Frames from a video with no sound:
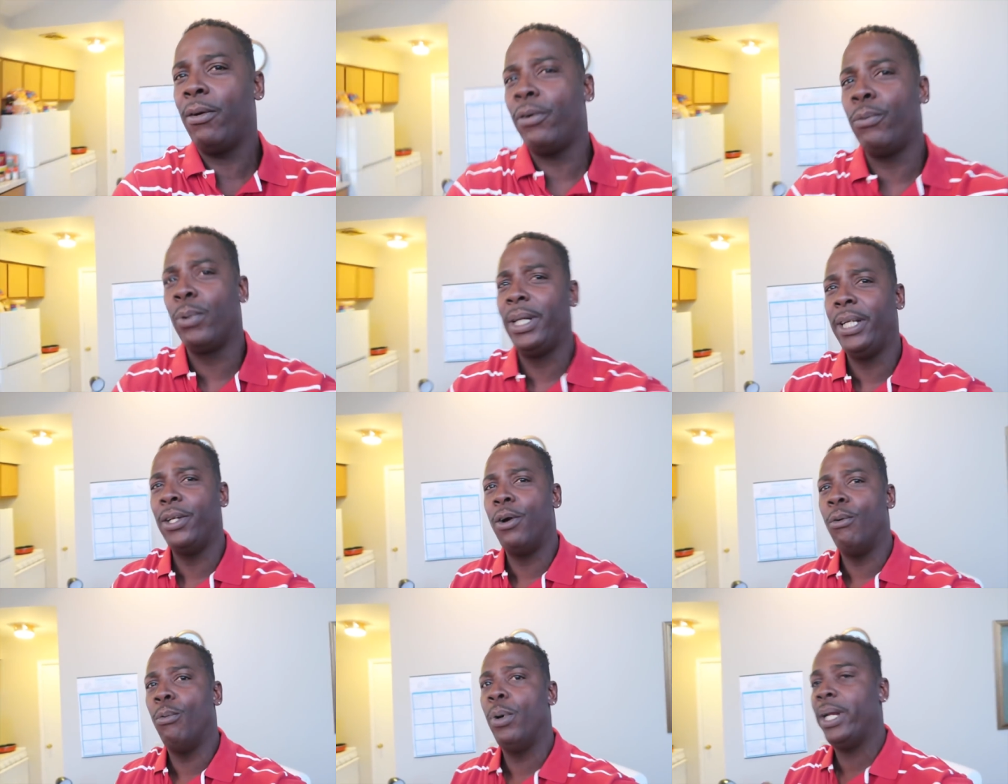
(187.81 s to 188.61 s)
don't really
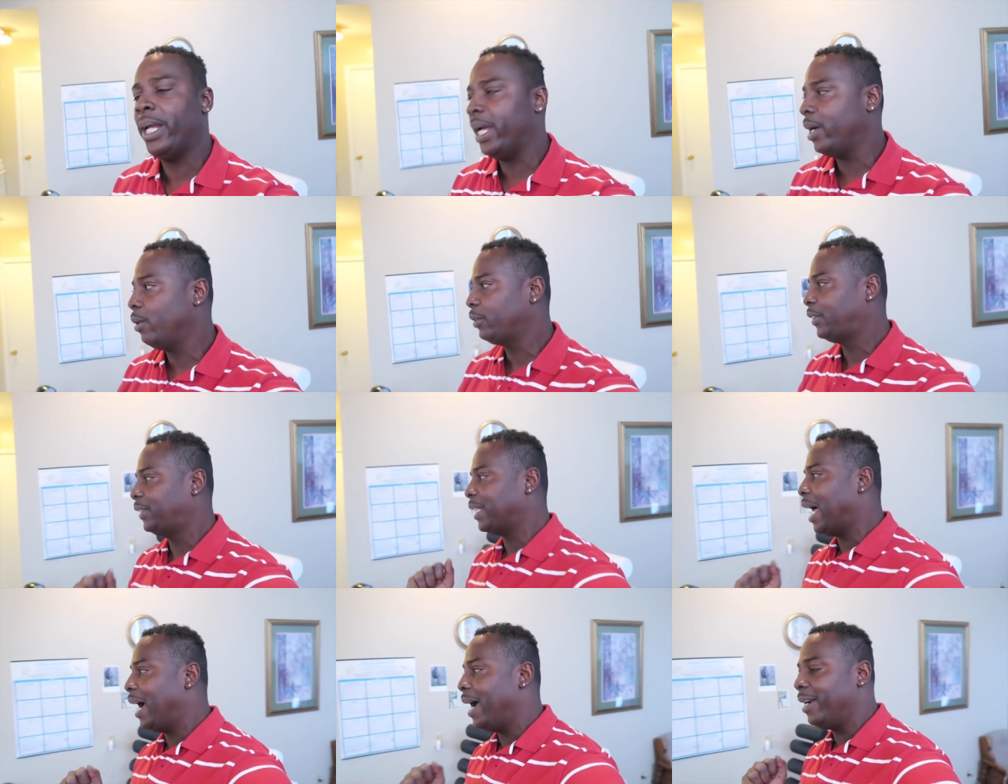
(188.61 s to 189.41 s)
know what else
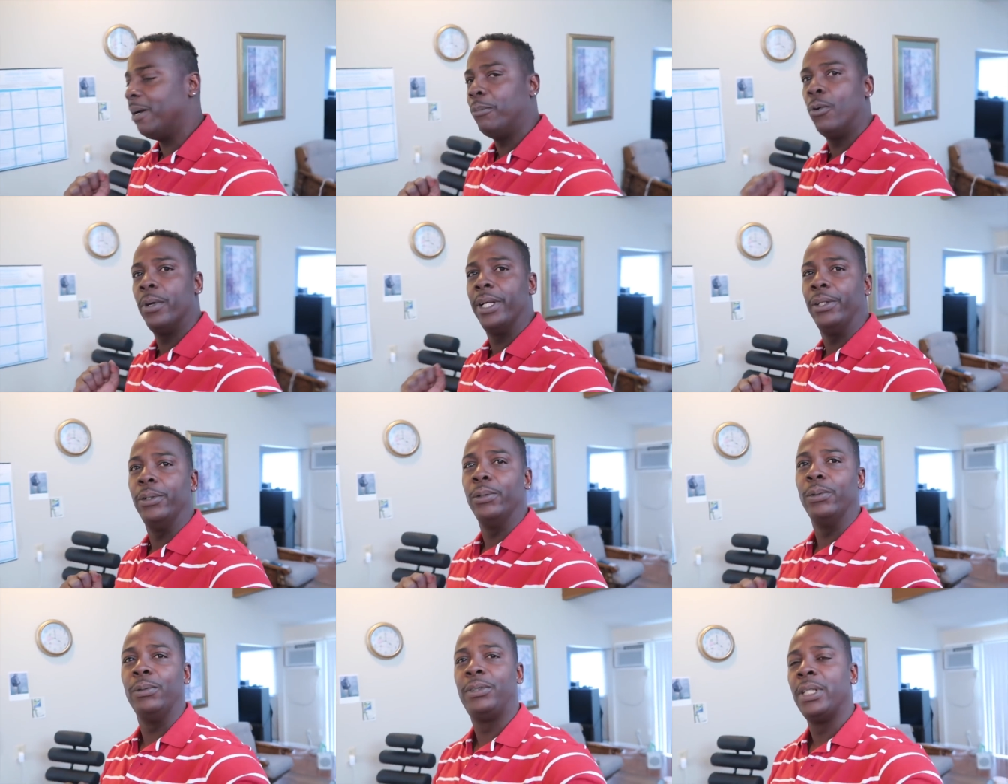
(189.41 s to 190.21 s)
side I'm going to
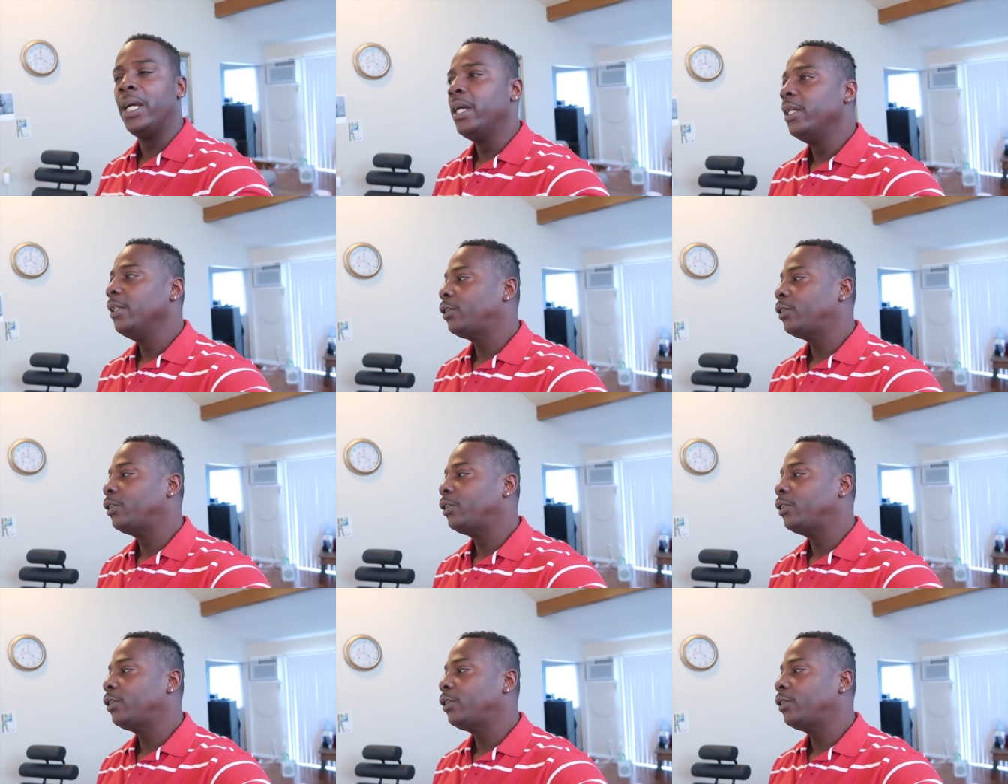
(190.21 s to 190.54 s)
use.